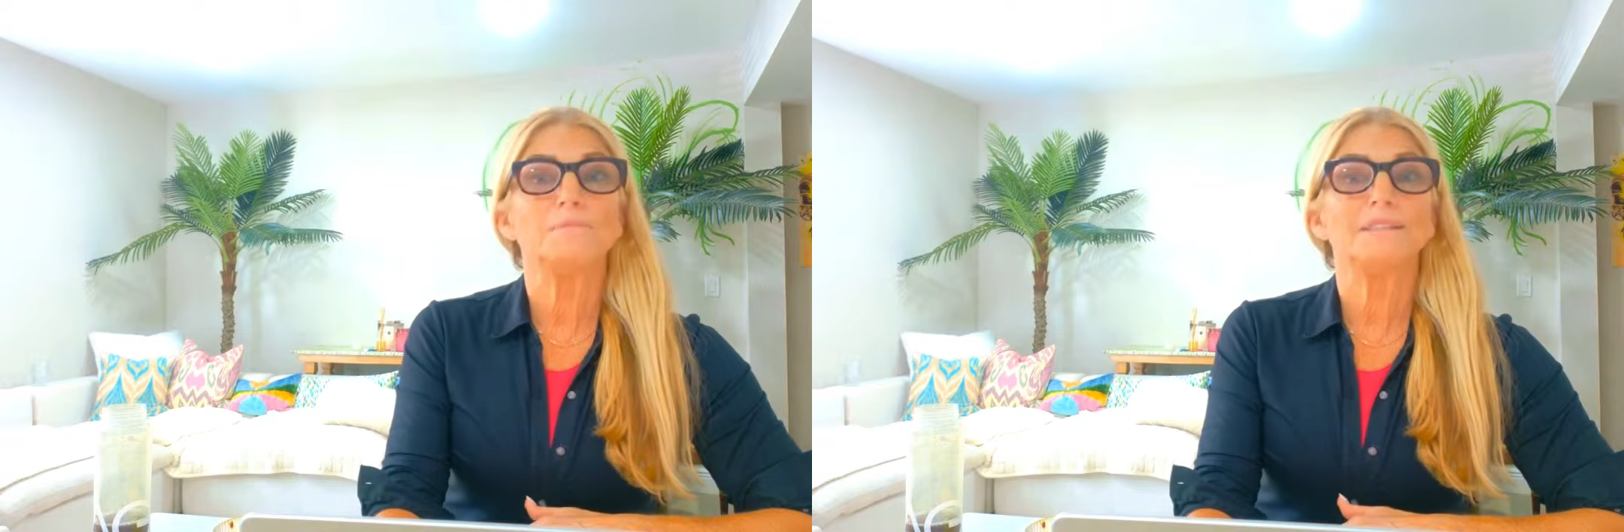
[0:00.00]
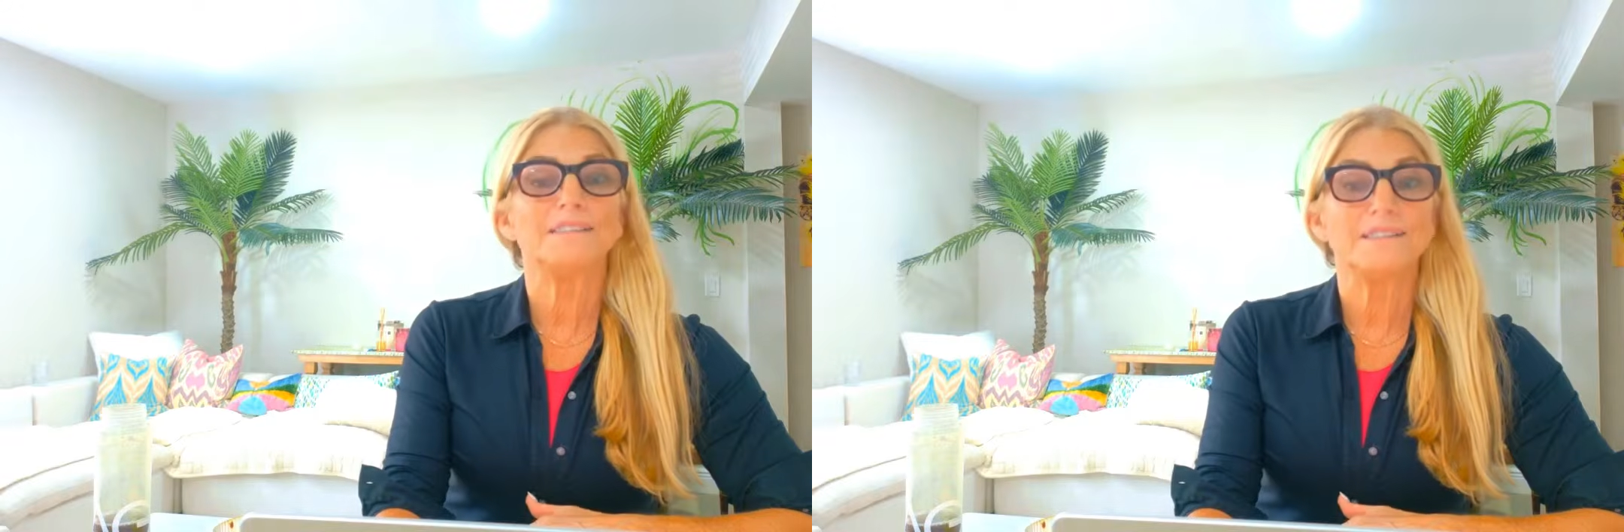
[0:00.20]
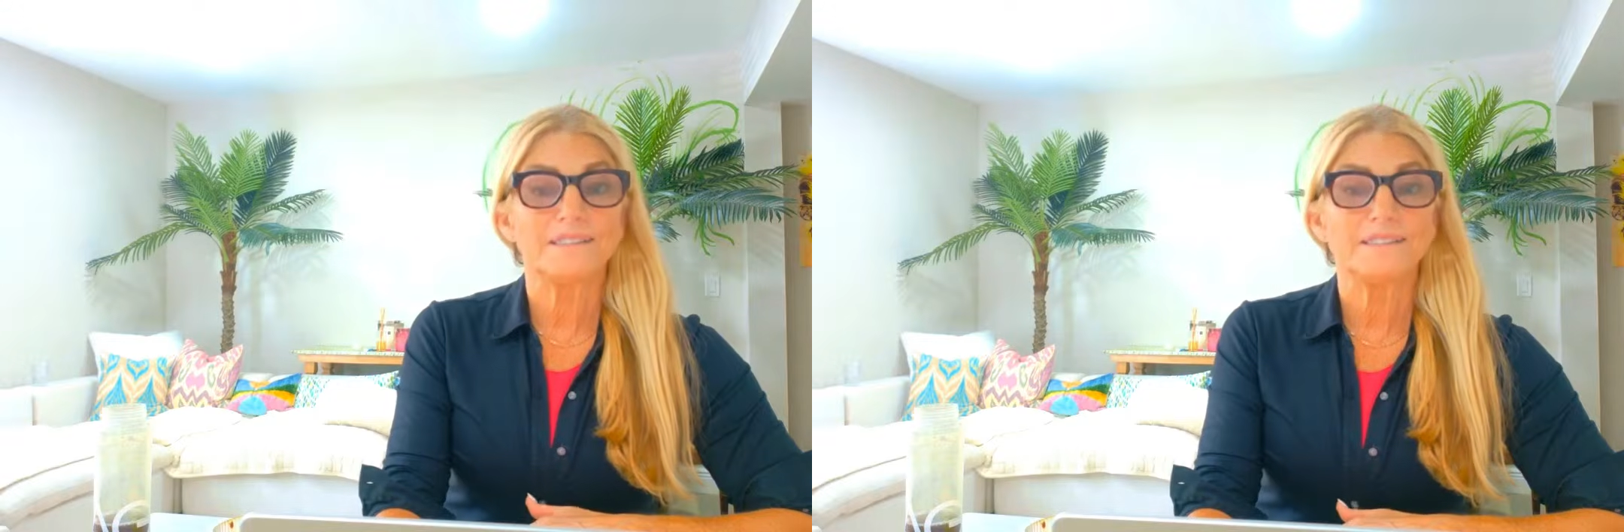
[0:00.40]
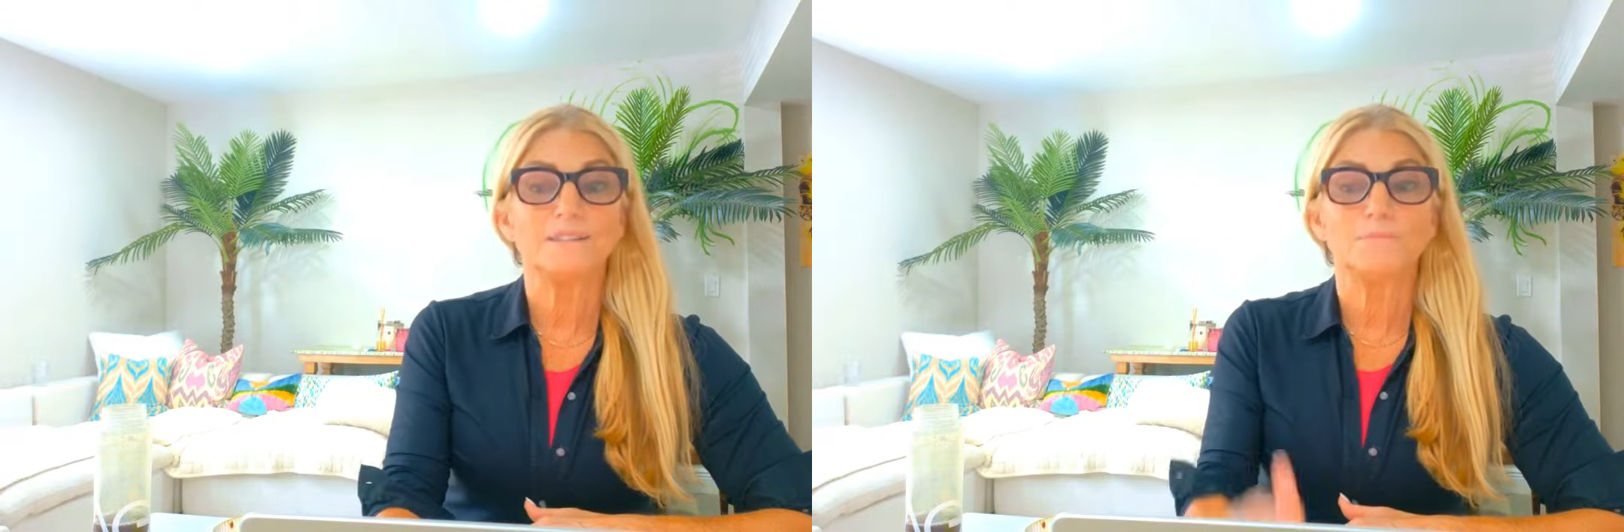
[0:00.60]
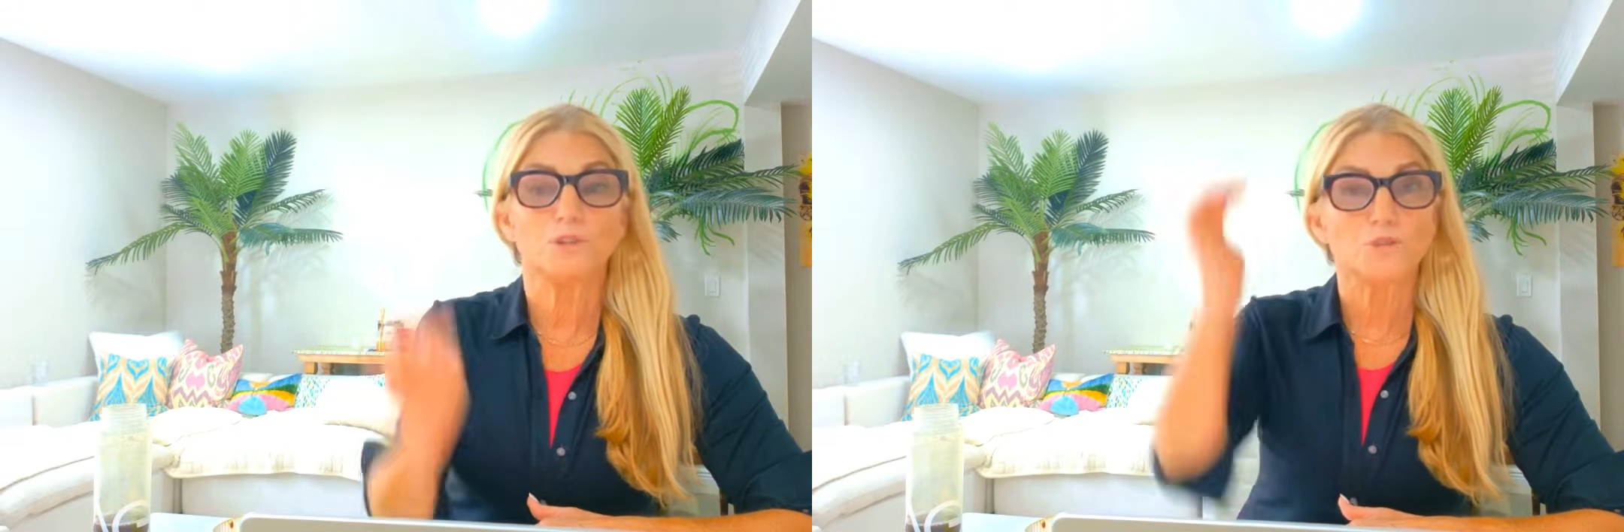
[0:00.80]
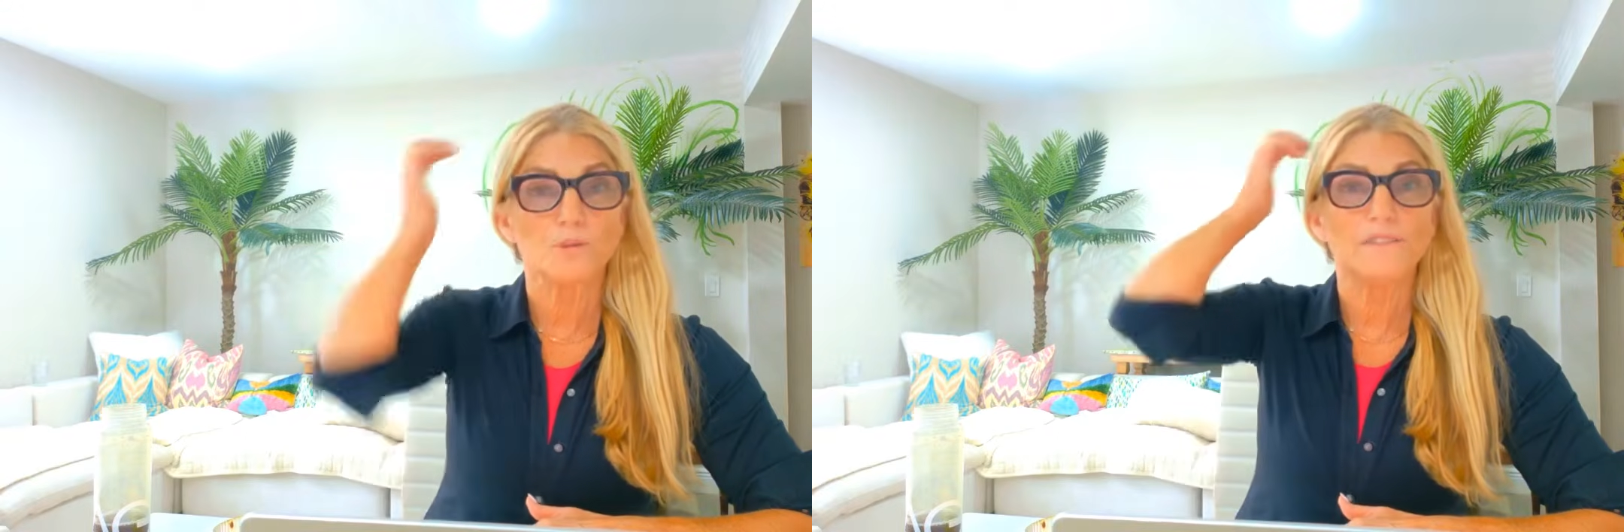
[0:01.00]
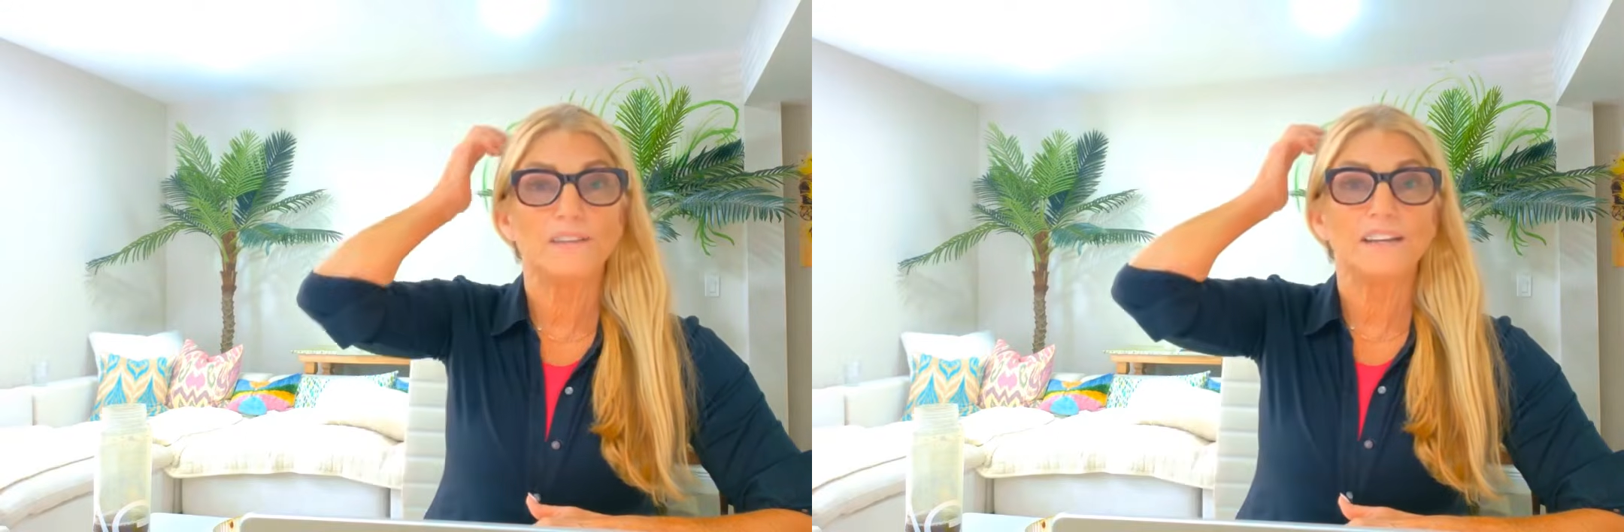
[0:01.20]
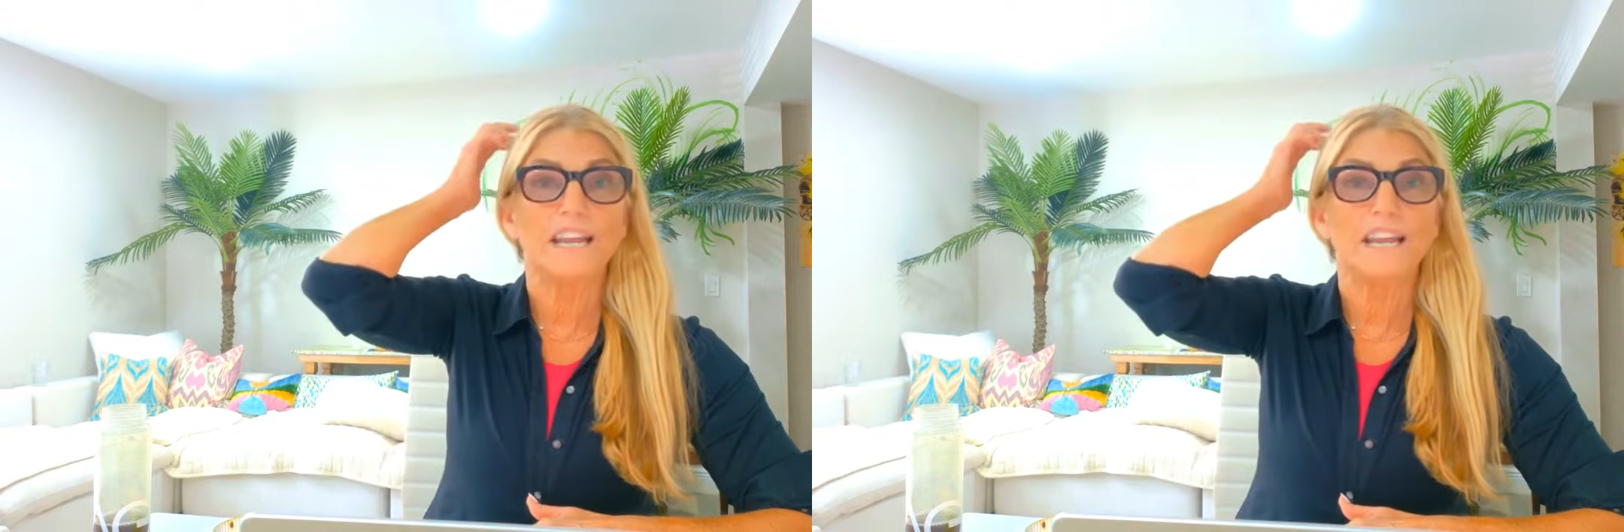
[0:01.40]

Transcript: is system driven,